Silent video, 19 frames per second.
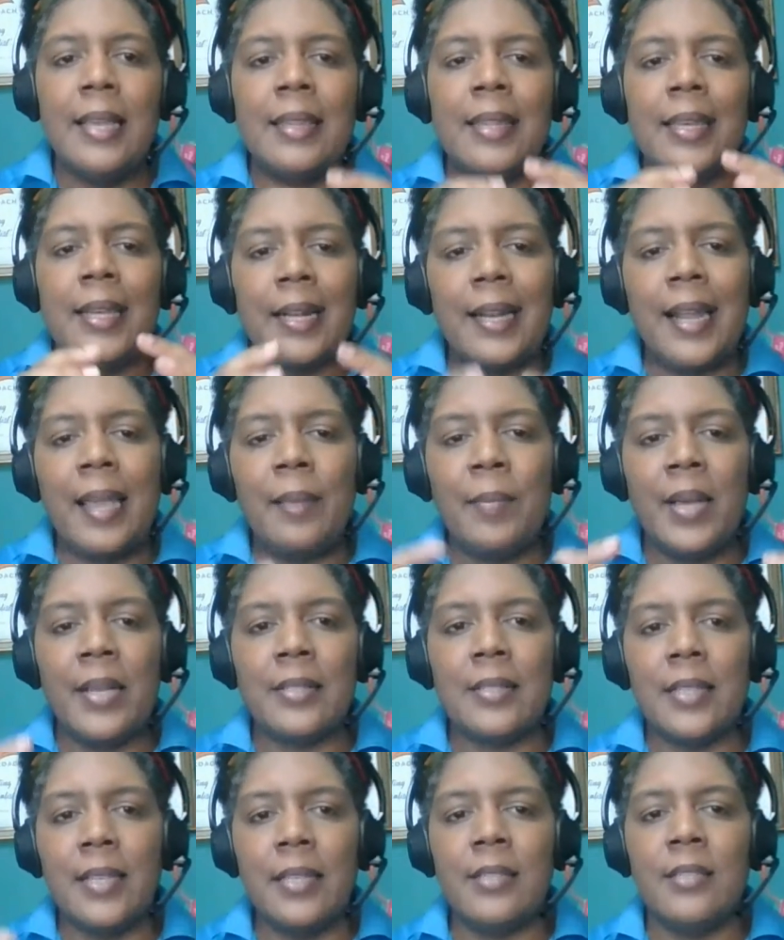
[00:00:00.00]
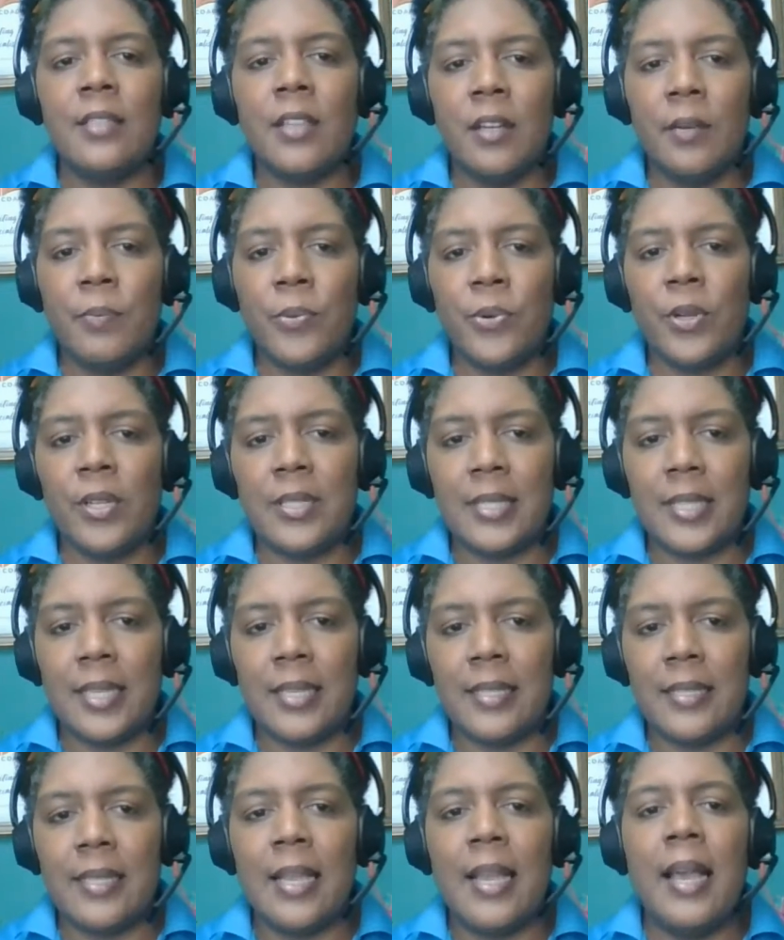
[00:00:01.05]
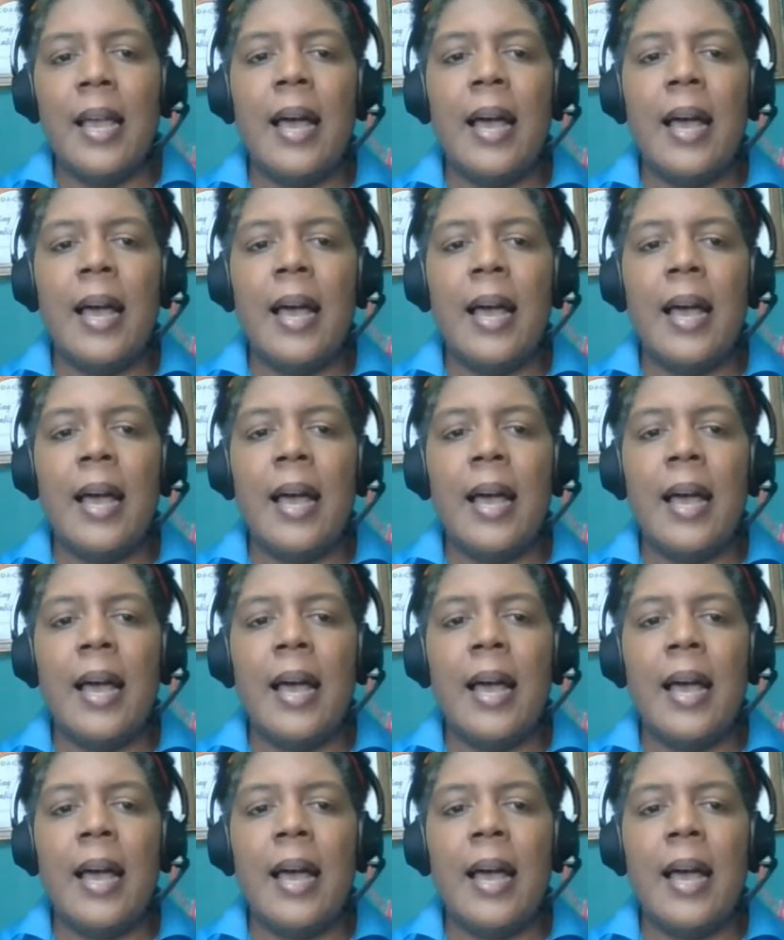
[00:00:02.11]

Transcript: The climax is a process.